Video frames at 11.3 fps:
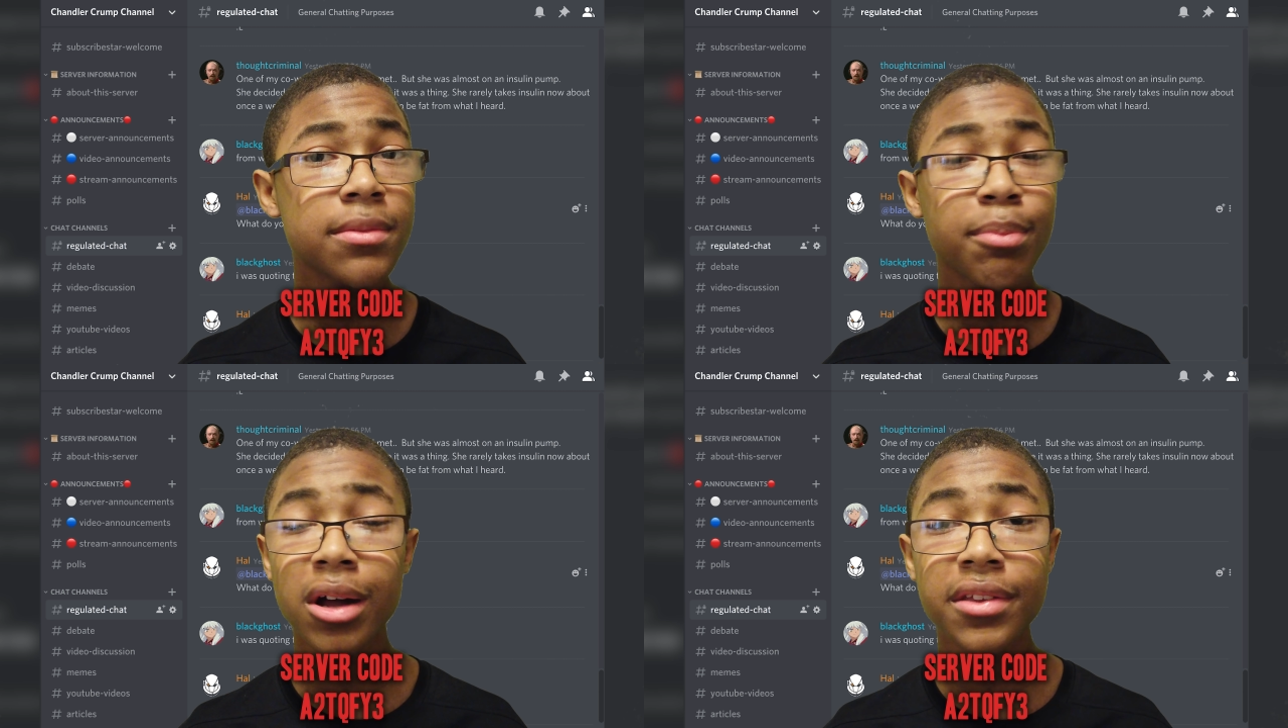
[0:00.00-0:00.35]

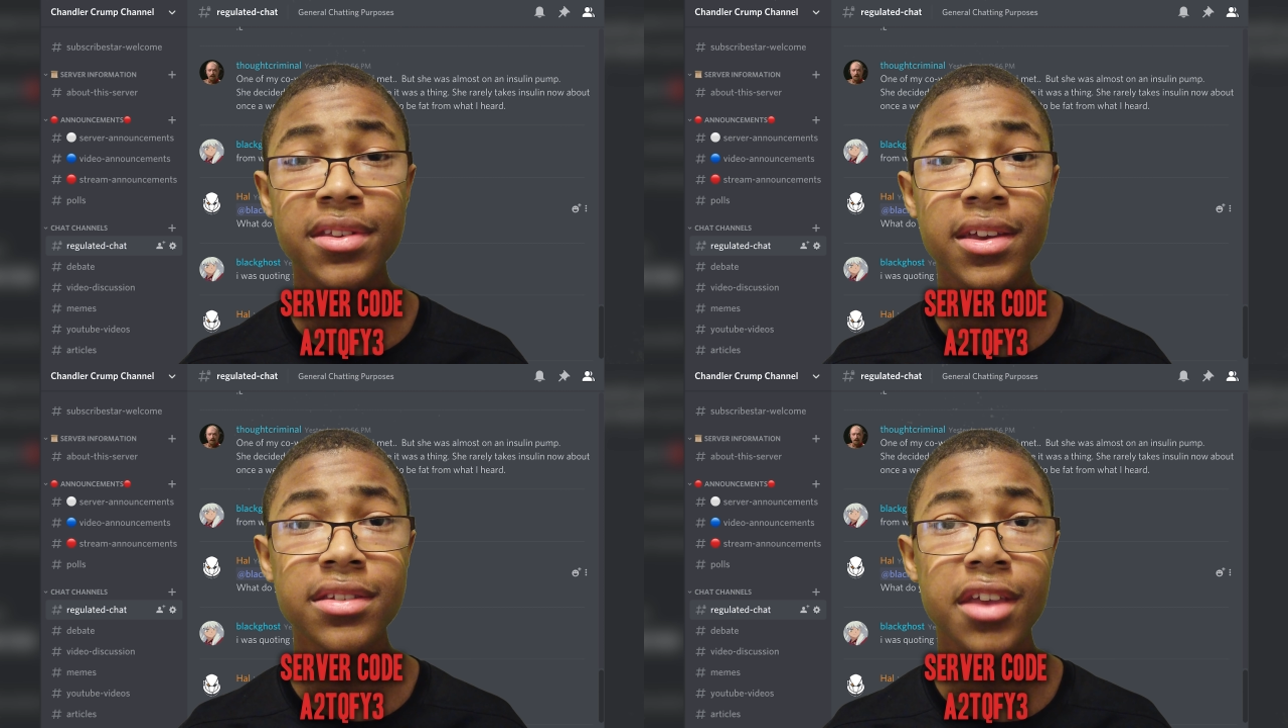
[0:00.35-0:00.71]

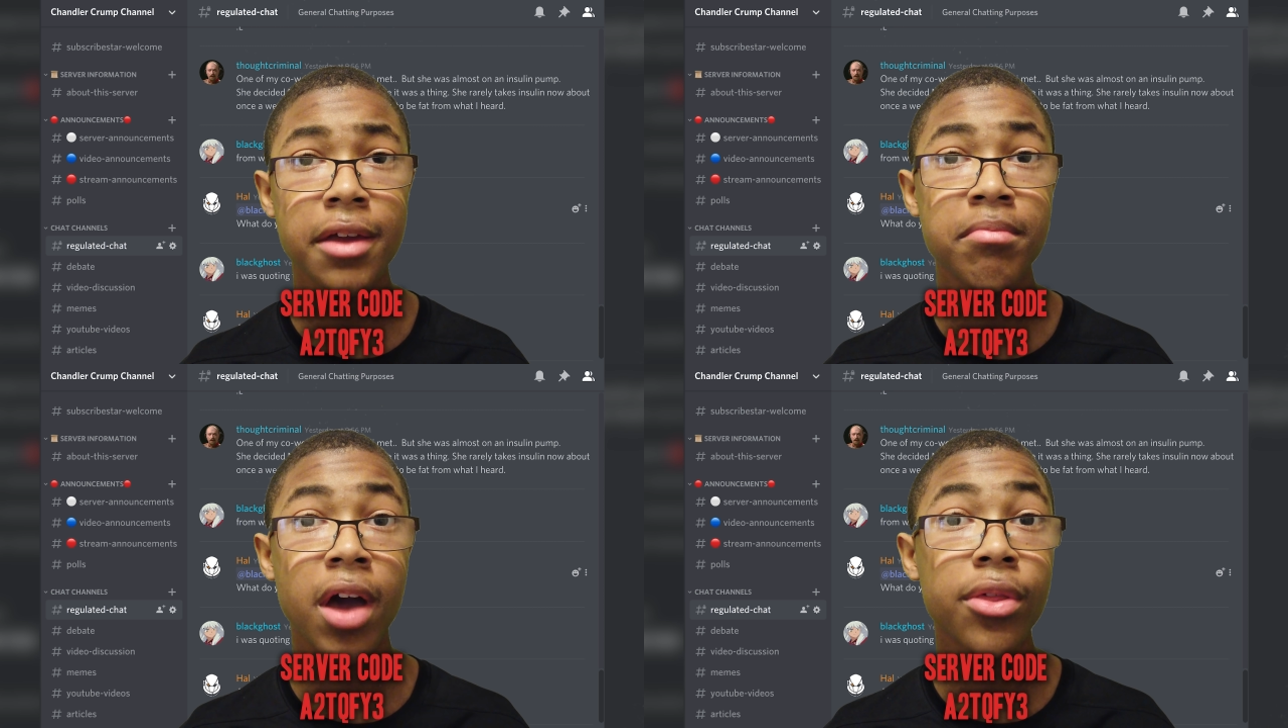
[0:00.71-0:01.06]
politics,
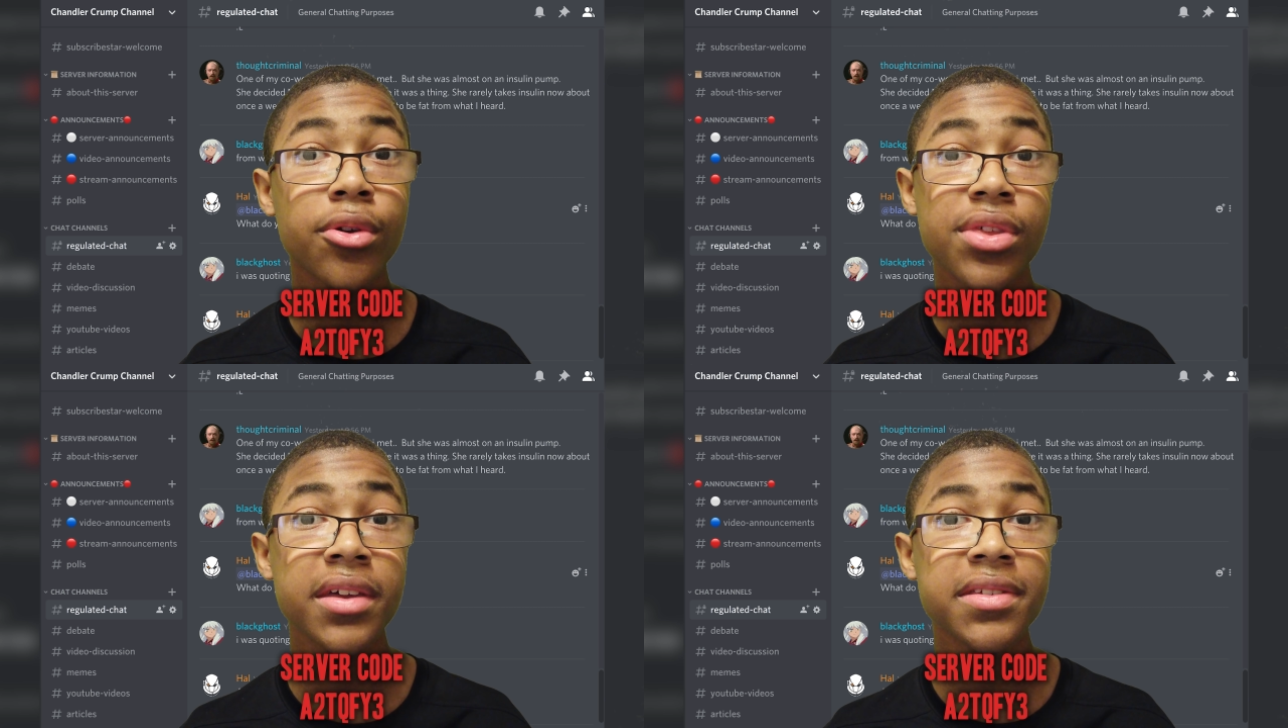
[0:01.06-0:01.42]
and
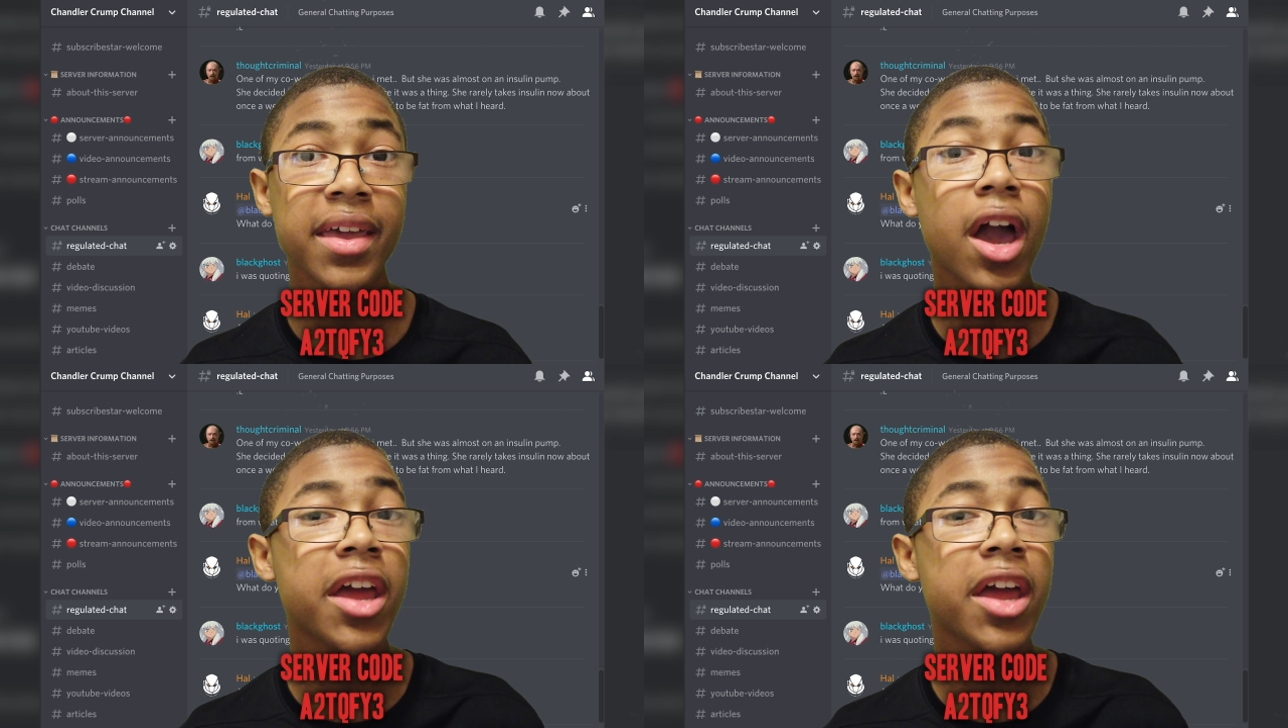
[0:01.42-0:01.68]
other things like